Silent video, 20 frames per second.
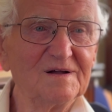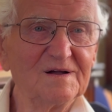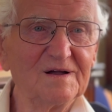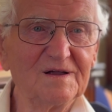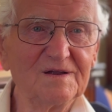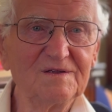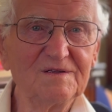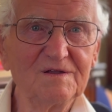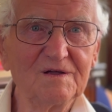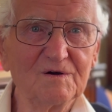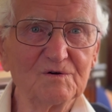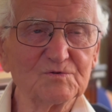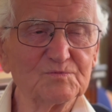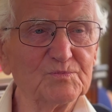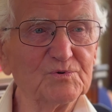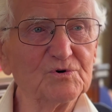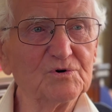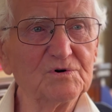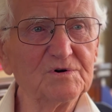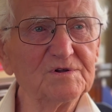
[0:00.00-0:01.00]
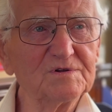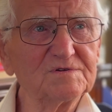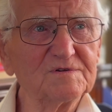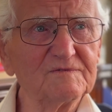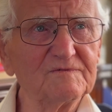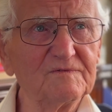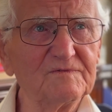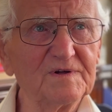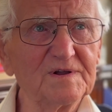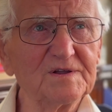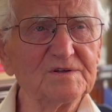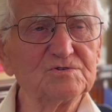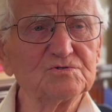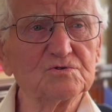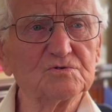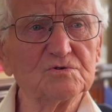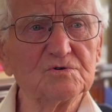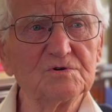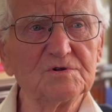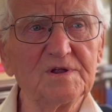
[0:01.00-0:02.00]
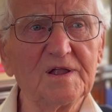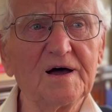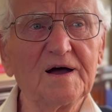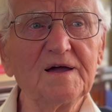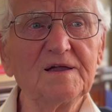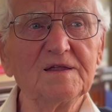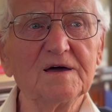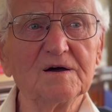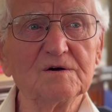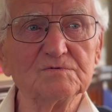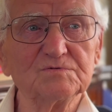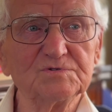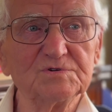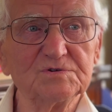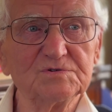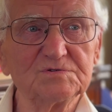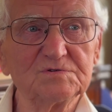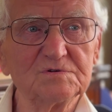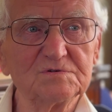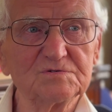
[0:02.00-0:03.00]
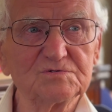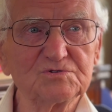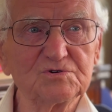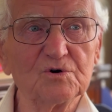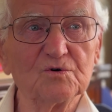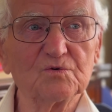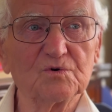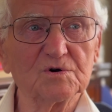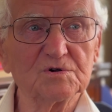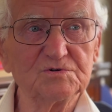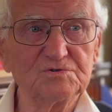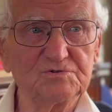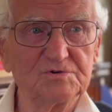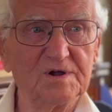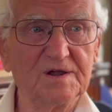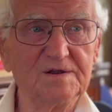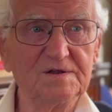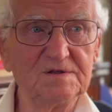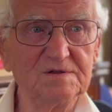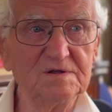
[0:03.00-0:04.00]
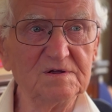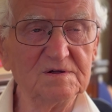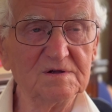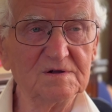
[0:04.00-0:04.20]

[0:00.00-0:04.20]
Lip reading: And I was born at a village called Linehouses, Stoke-on-Trent,